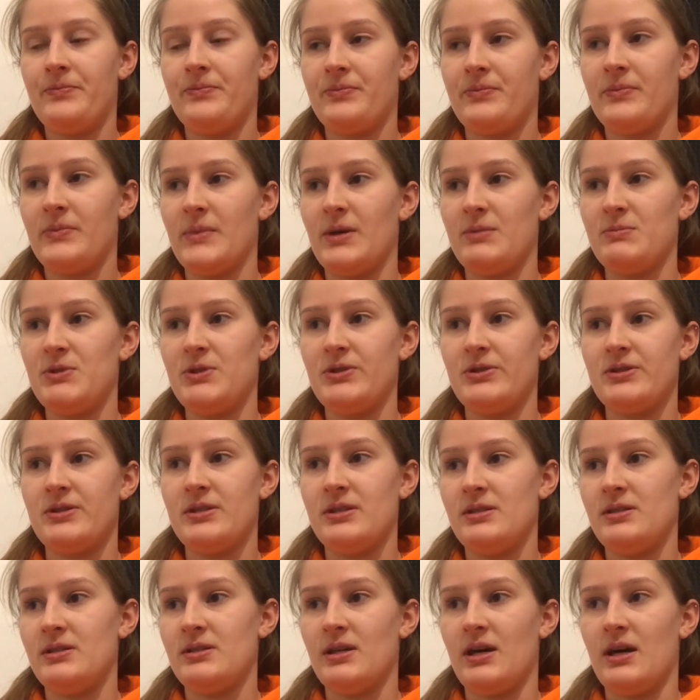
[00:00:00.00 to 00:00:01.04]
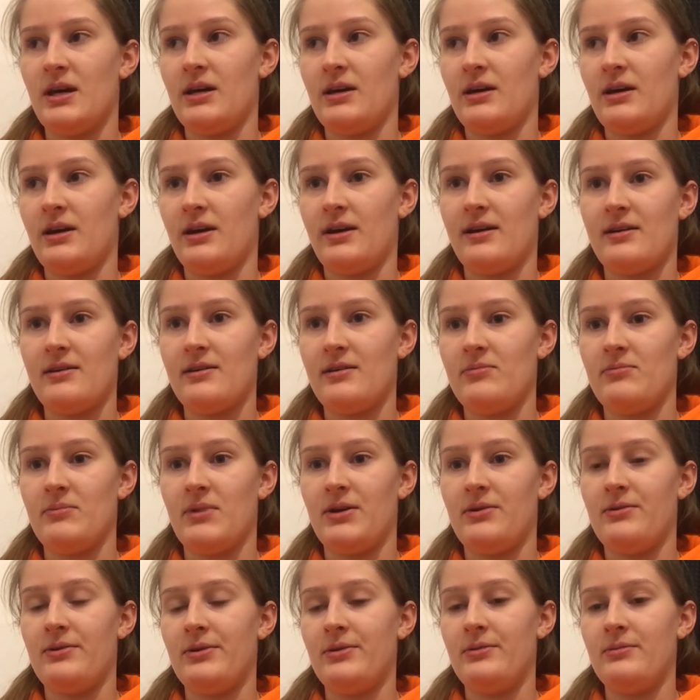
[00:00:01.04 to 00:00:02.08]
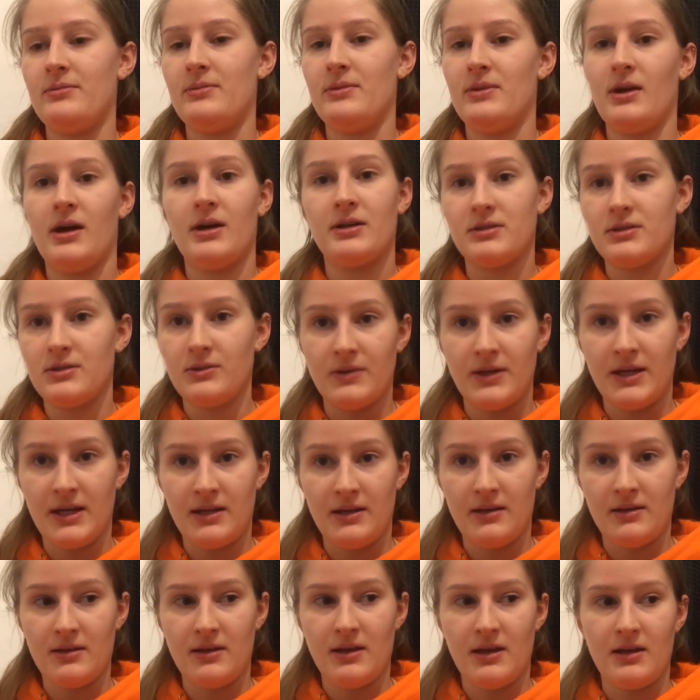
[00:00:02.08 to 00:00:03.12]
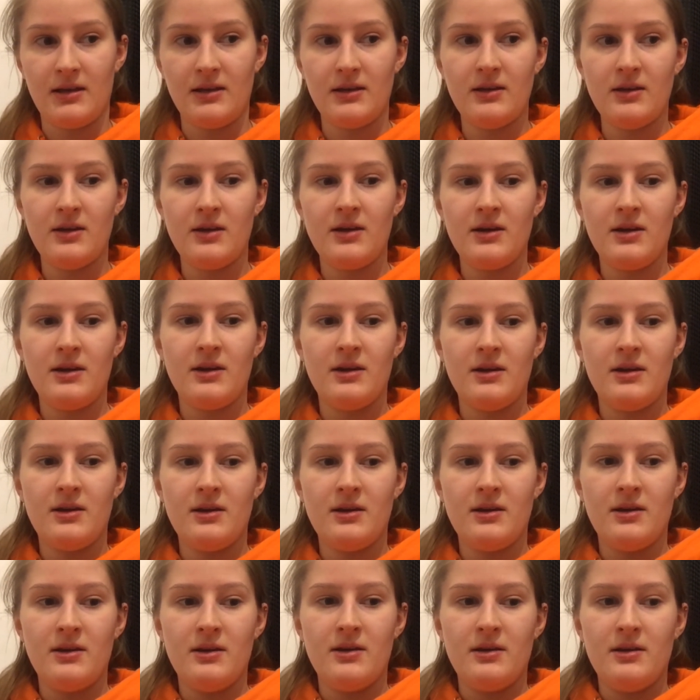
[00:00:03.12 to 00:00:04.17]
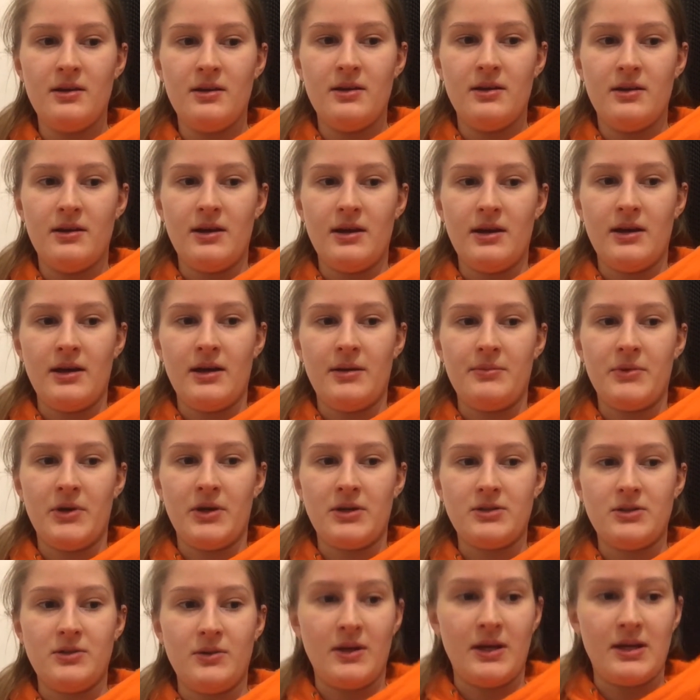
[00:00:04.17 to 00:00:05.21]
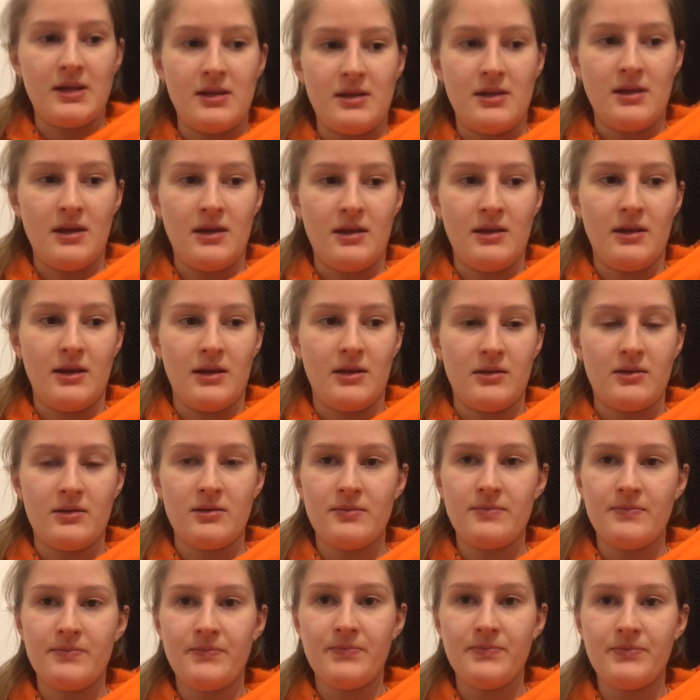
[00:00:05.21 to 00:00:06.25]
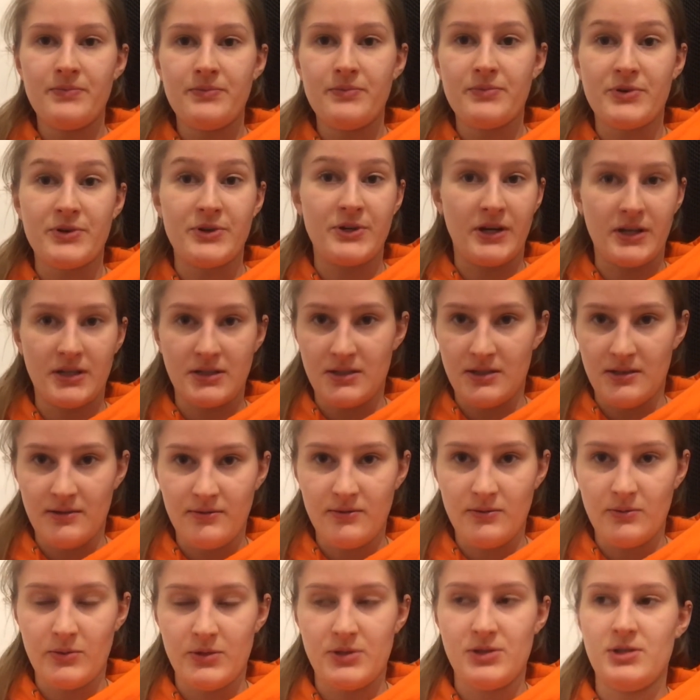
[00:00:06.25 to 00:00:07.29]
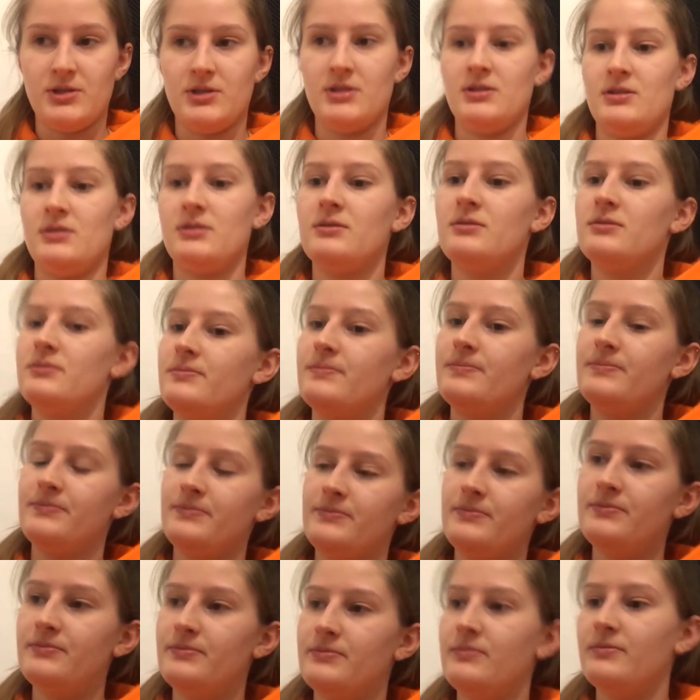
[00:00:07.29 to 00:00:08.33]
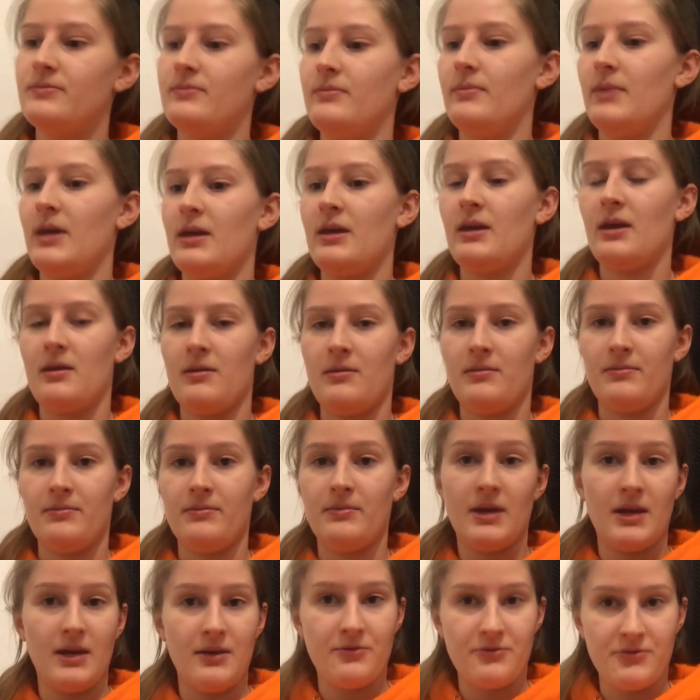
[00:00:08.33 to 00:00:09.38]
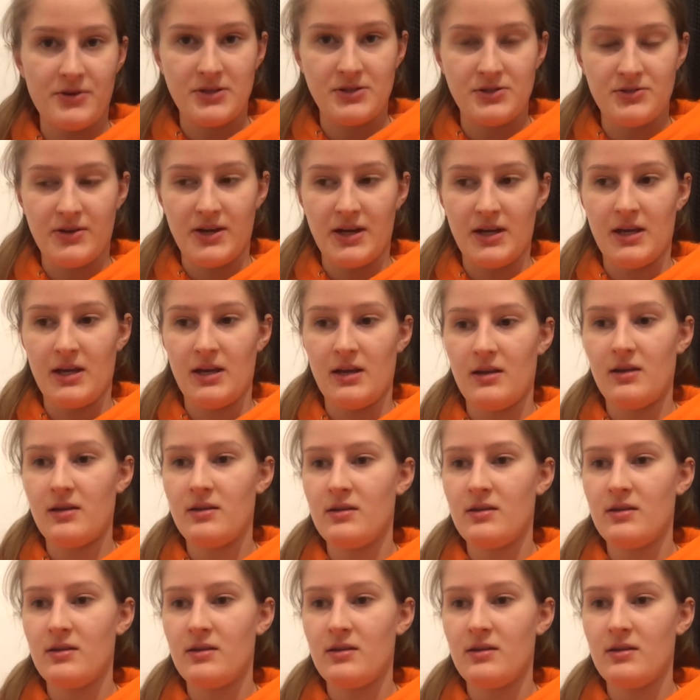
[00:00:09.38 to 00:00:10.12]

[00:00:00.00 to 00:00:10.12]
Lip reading: I'm just inside here in my room, not doing anything. I'm not doing anything like productive, which is making me frustrated.